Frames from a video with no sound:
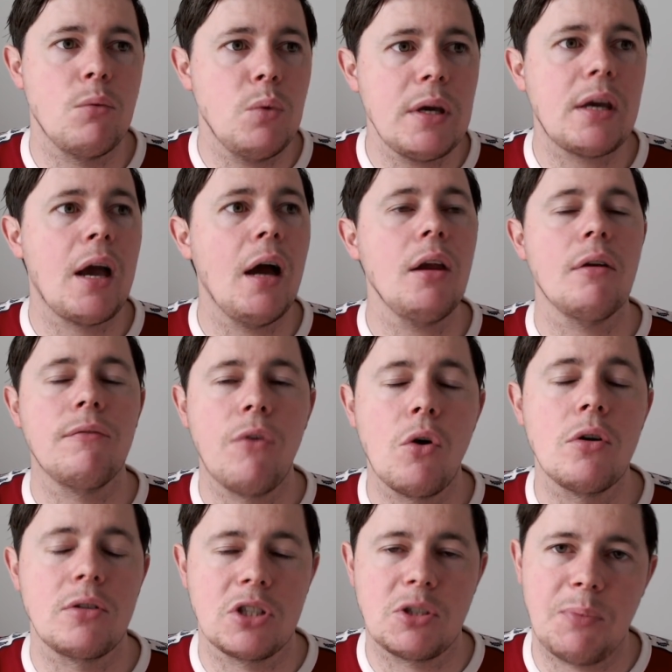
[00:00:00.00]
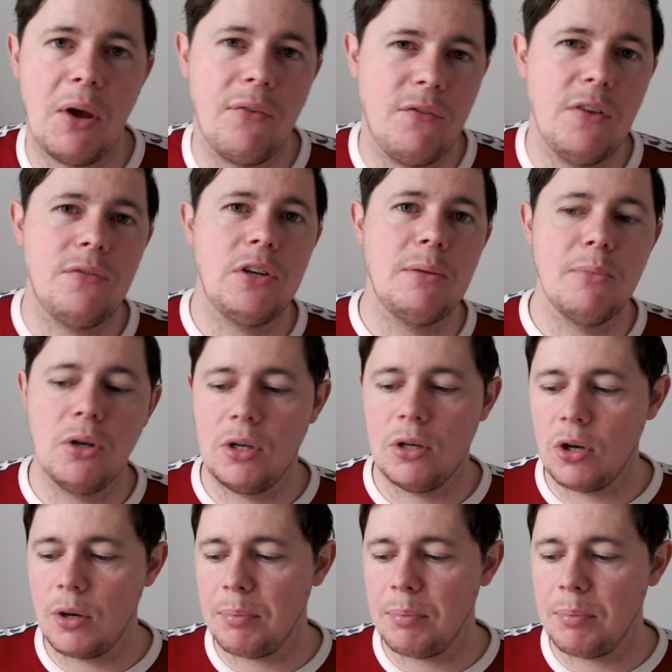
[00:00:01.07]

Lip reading: We can't afford to spend 15 million on a